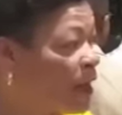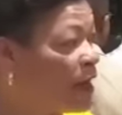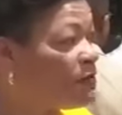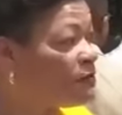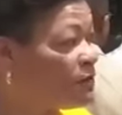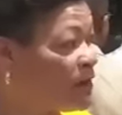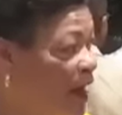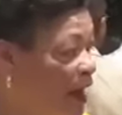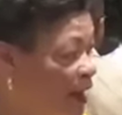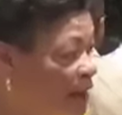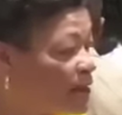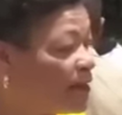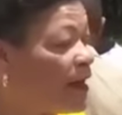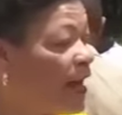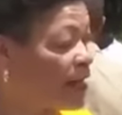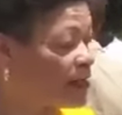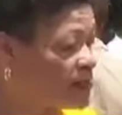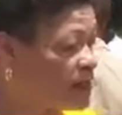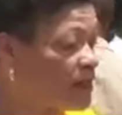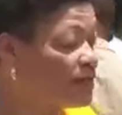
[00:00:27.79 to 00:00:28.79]
in violent
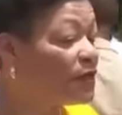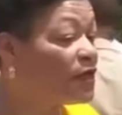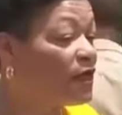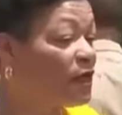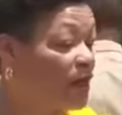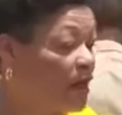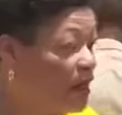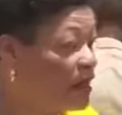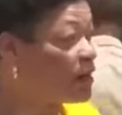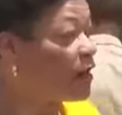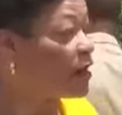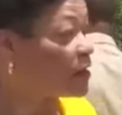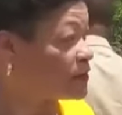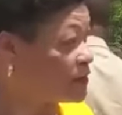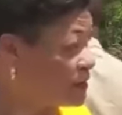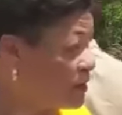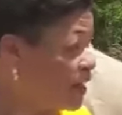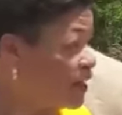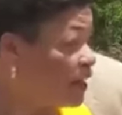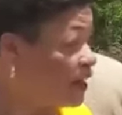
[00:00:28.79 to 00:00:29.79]
activity in our
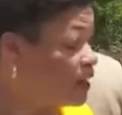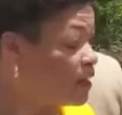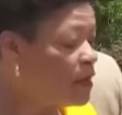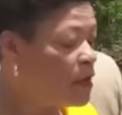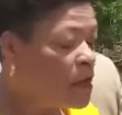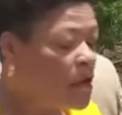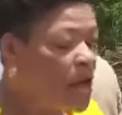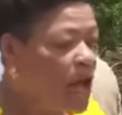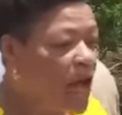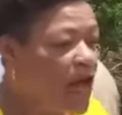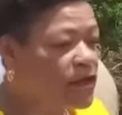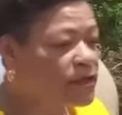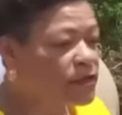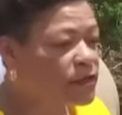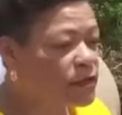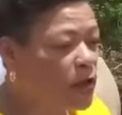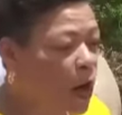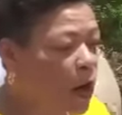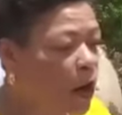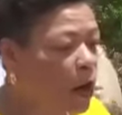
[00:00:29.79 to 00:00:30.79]
city. And
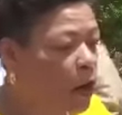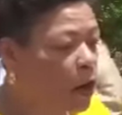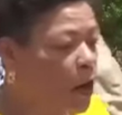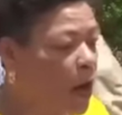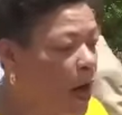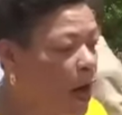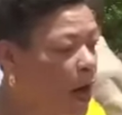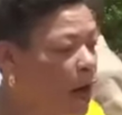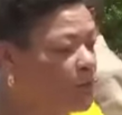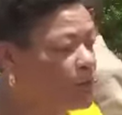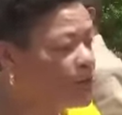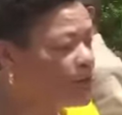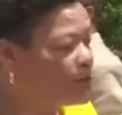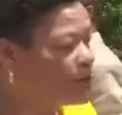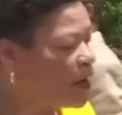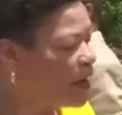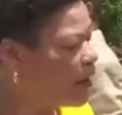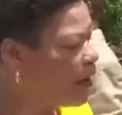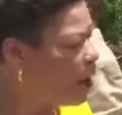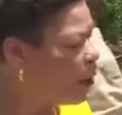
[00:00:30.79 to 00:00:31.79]
so um,
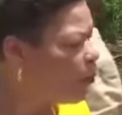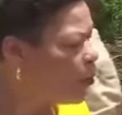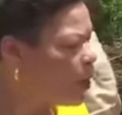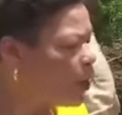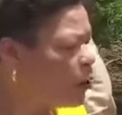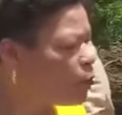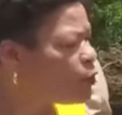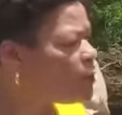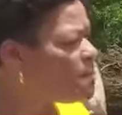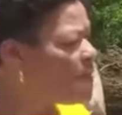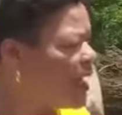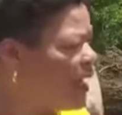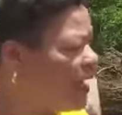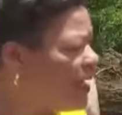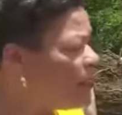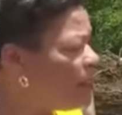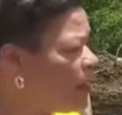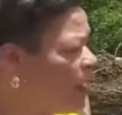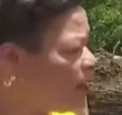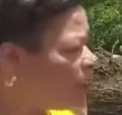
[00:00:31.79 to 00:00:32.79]
they will
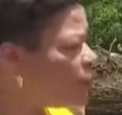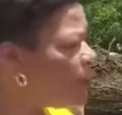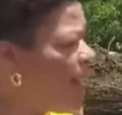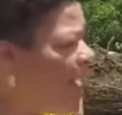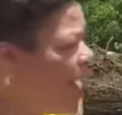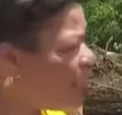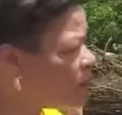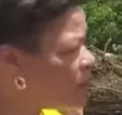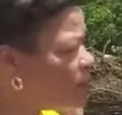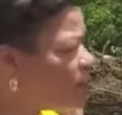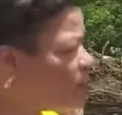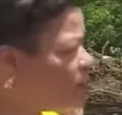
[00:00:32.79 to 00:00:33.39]
remain under active